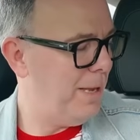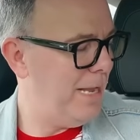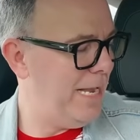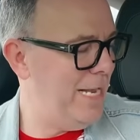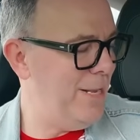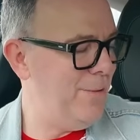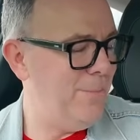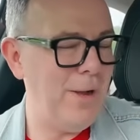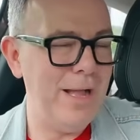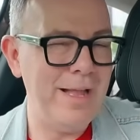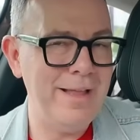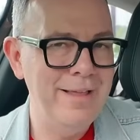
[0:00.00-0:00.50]
But
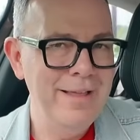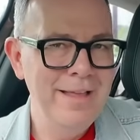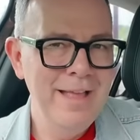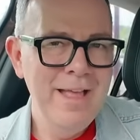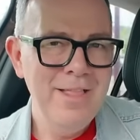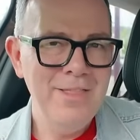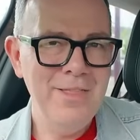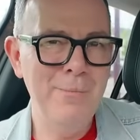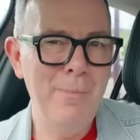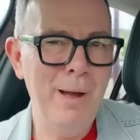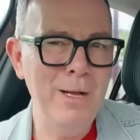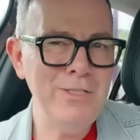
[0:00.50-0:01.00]
anyway,
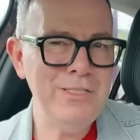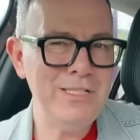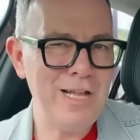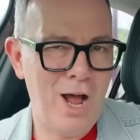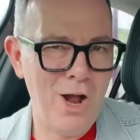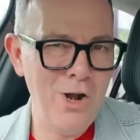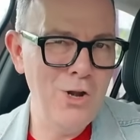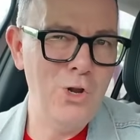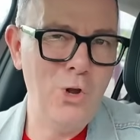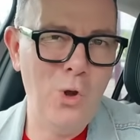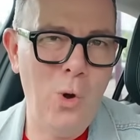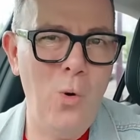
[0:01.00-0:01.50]
the most
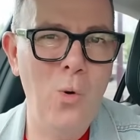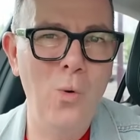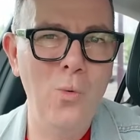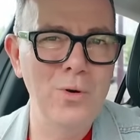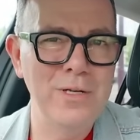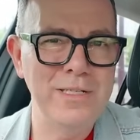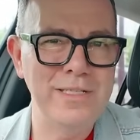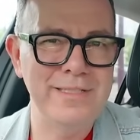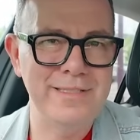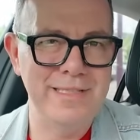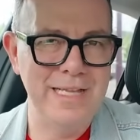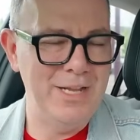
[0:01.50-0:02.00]

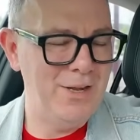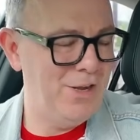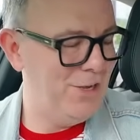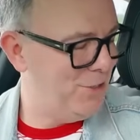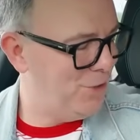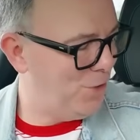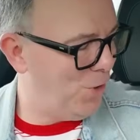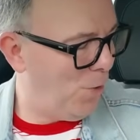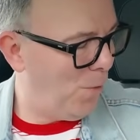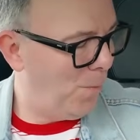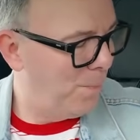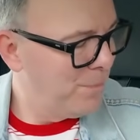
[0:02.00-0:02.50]
uncoolest thing I
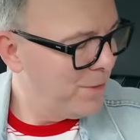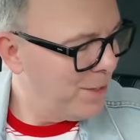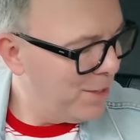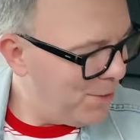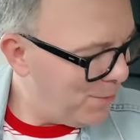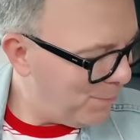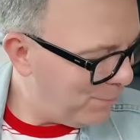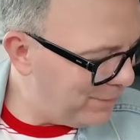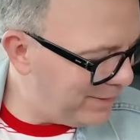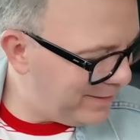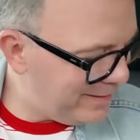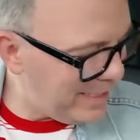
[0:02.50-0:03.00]
got
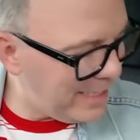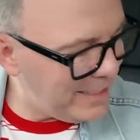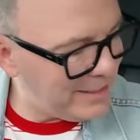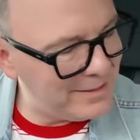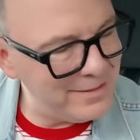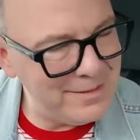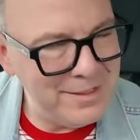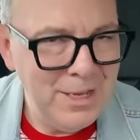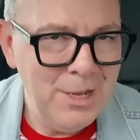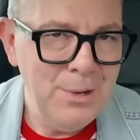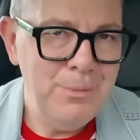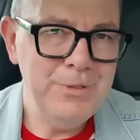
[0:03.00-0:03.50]
was
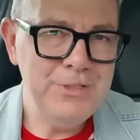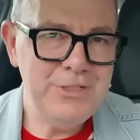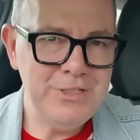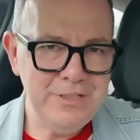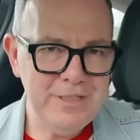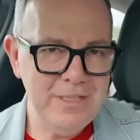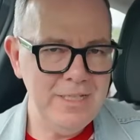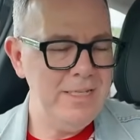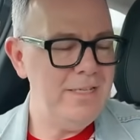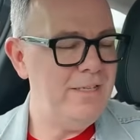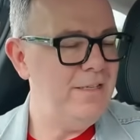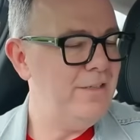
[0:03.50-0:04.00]
this, which
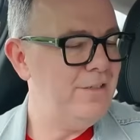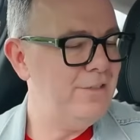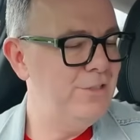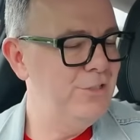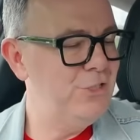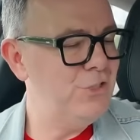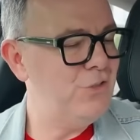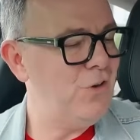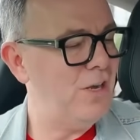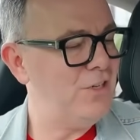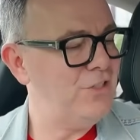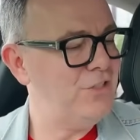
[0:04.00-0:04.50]
is the
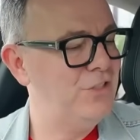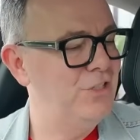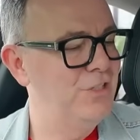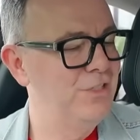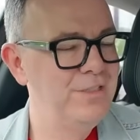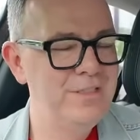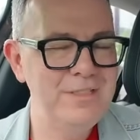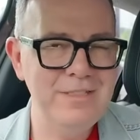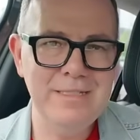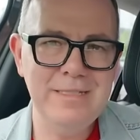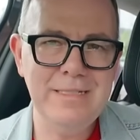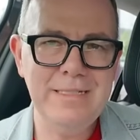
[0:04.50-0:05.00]

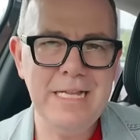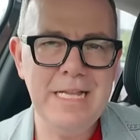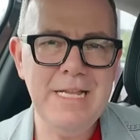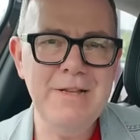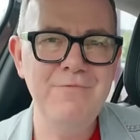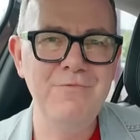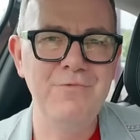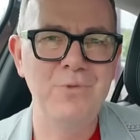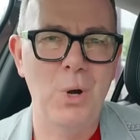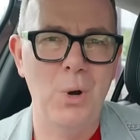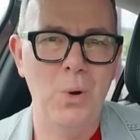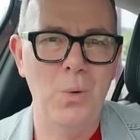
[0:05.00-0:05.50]
construction
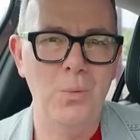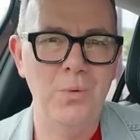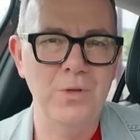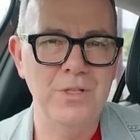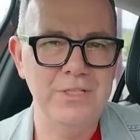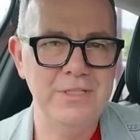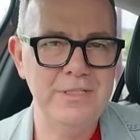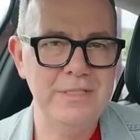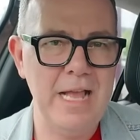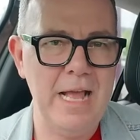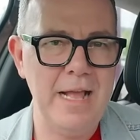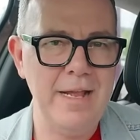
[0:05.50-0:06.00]
steamroller
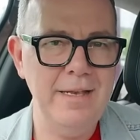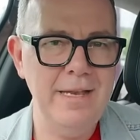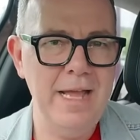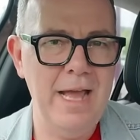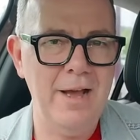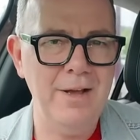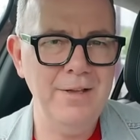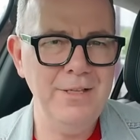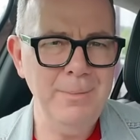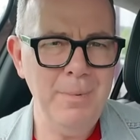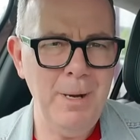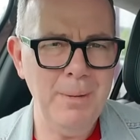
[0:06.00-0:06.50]
set.
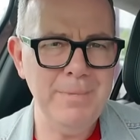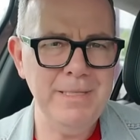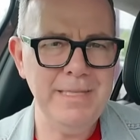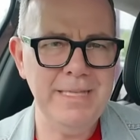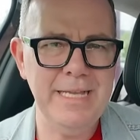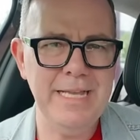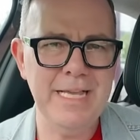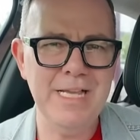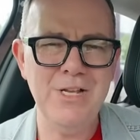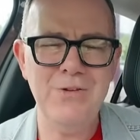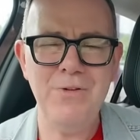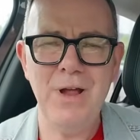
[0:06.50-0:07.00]
Now, you might be
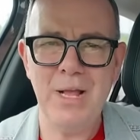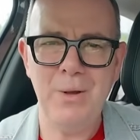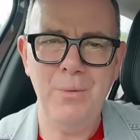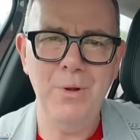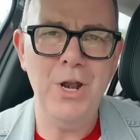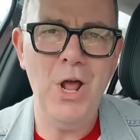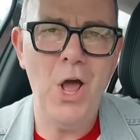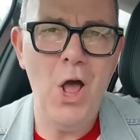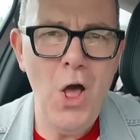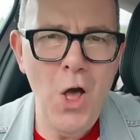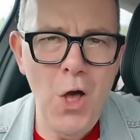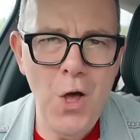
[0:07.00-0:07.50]
thinking, Greg,
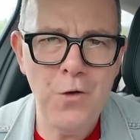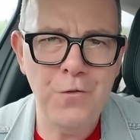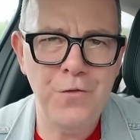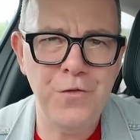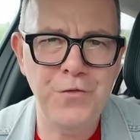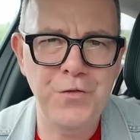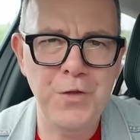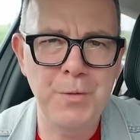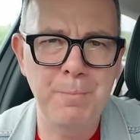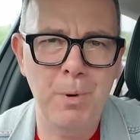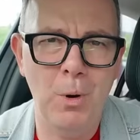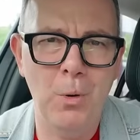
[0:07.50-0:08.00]
what on earth
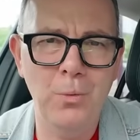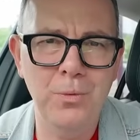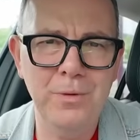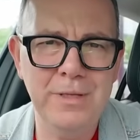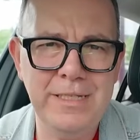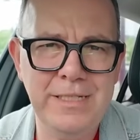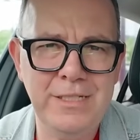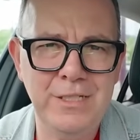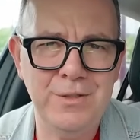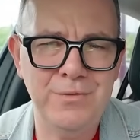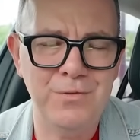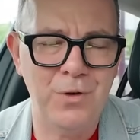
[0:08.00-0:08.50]
have you bought
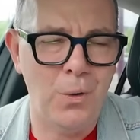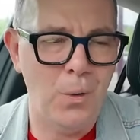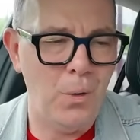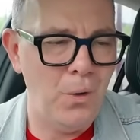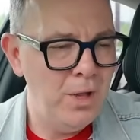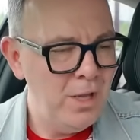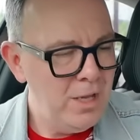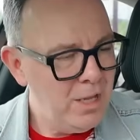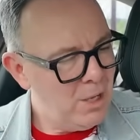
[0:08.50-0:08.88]
this for?